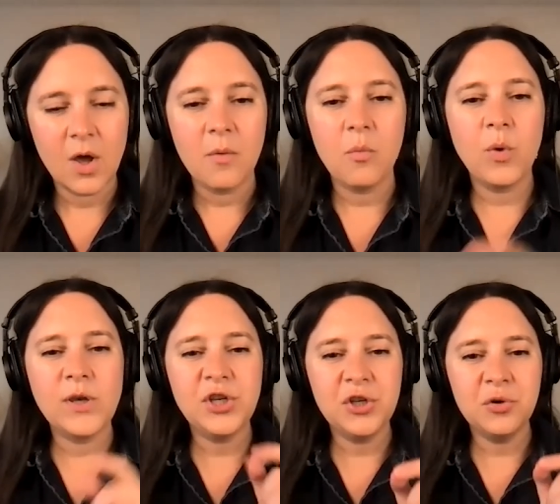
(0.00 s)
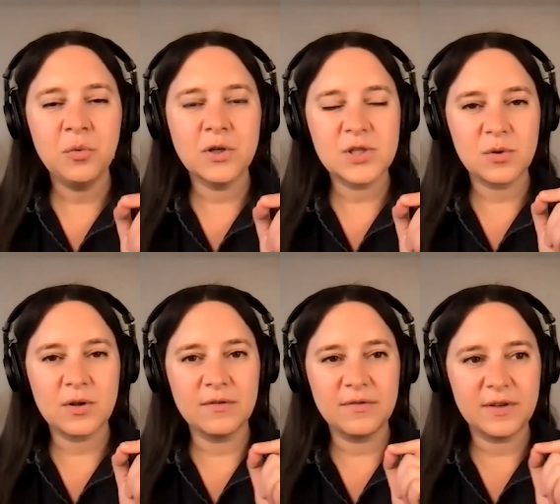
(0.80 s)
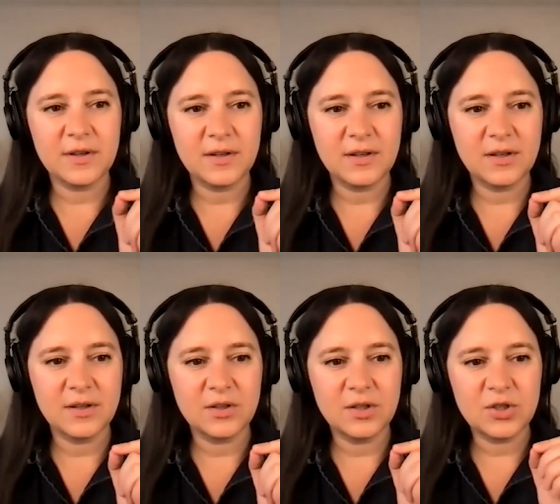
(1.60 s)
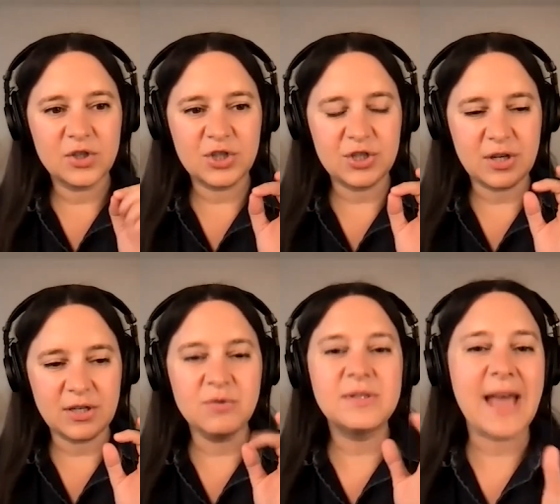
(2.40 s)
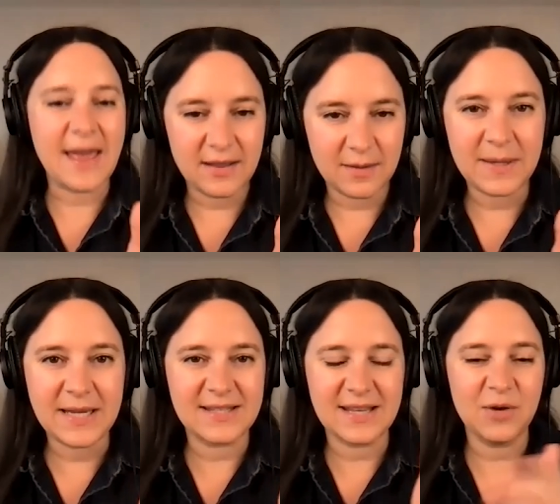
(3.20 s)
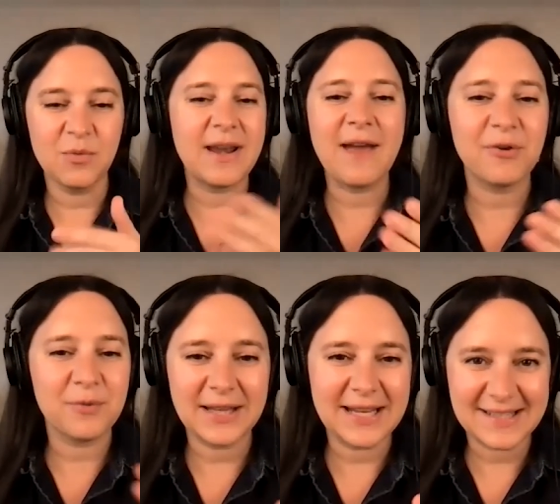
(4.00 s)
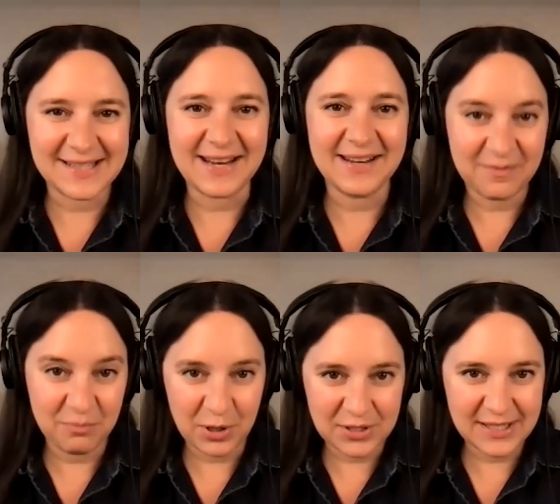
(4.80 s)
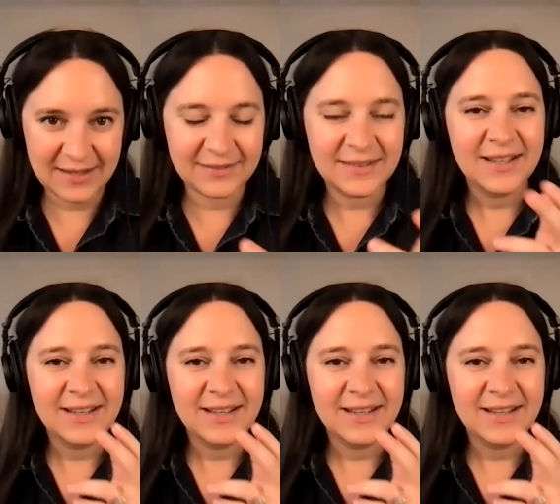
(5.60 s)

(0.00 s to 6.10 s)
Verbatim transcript: when you were sort of sh- you said in the piece that you were never really a scene person